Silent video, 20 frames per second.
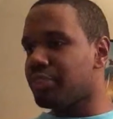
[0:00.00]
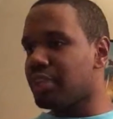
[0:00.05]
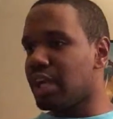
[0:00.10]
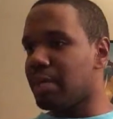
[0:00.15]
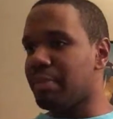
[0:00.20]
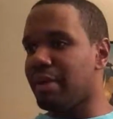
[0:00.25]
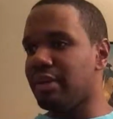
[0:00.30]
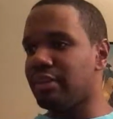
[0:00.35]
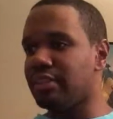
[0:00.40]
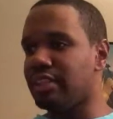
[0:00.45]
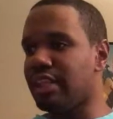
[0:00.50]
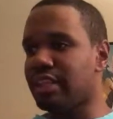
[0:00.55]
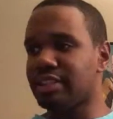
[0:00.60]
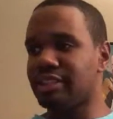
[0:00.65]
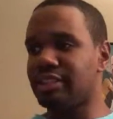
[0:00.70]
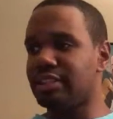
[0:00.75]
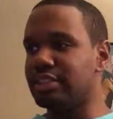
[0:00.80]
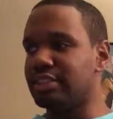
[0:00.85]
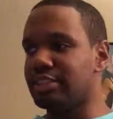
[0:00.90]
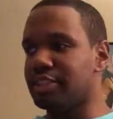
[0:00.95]

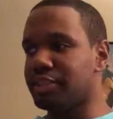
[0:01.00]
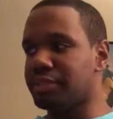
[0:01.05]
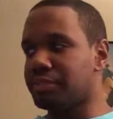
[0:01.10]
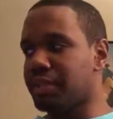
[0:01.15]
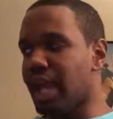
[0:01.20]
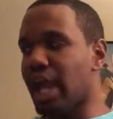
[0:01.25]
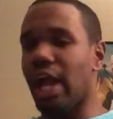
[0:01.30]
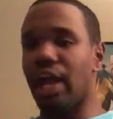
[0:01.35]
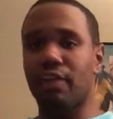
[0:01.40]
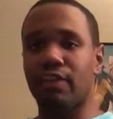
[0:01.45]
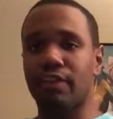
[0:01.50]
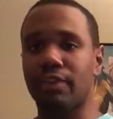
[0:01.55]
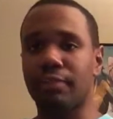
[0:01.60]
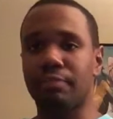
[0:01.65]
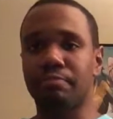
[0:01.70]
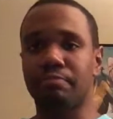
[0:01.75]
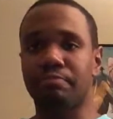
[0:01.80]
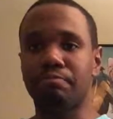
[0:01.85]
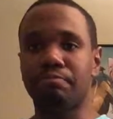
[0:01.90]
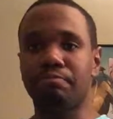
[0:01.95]
Lux's
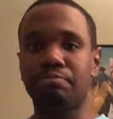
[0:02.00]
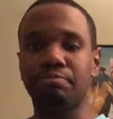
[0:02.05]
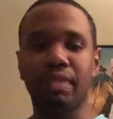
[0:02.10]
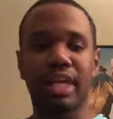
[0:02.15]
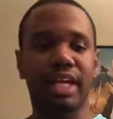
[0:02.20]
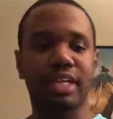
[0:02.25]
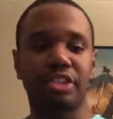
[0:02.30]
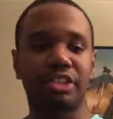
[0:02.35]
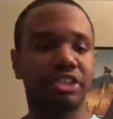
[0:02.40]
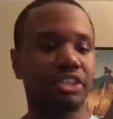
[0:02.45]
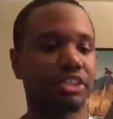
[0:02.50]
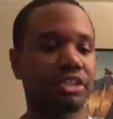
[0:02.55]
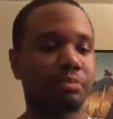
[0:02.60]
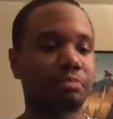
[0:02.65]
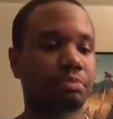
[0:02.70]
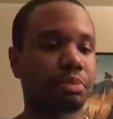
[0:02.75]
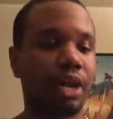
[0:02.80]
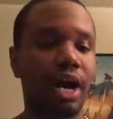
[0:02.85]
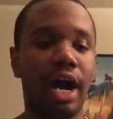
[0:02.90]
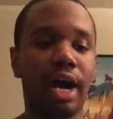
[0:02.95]
harem
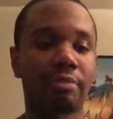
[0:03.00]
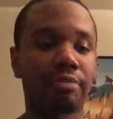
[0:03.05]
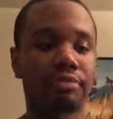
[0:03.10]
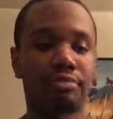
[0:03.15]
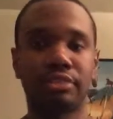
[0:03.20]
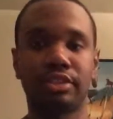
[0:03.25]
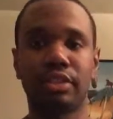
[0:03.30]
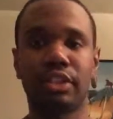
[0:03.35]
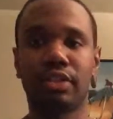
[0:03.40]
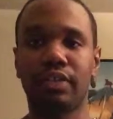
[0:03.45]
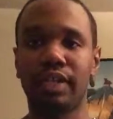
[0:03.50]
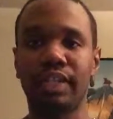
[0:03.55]
etchy problems though.